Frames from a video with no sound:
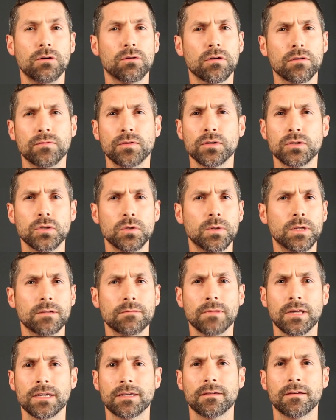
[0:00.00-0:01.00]
or if you're doing
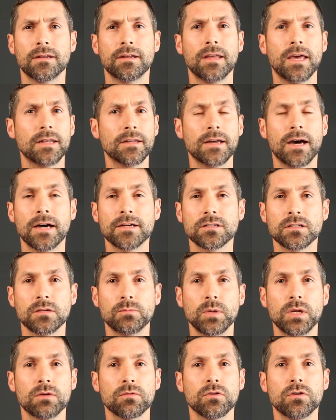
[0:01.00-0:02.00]
like an
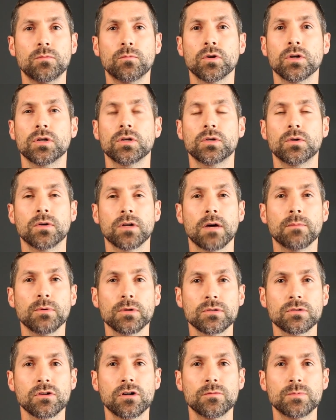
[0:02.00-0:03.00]
endoscopy room where you're doing upper
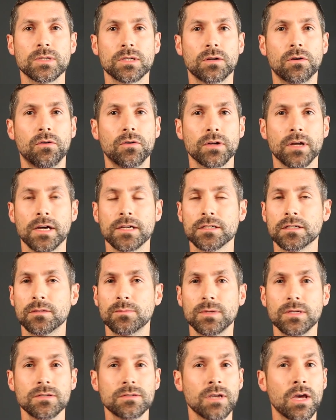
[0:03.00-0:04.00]
scopes and
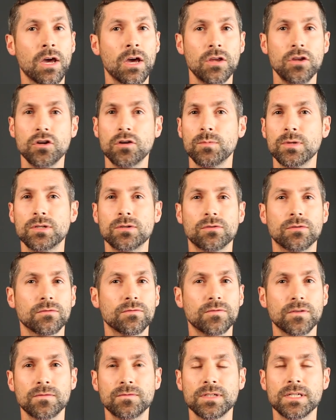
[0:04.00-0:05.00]
colonoscopies, you could be doing
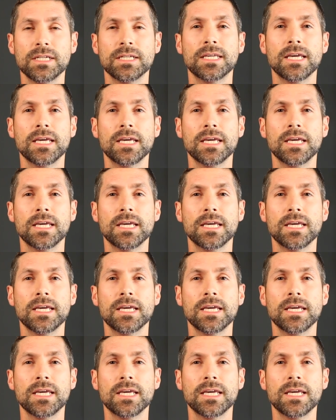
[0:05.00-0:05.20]
15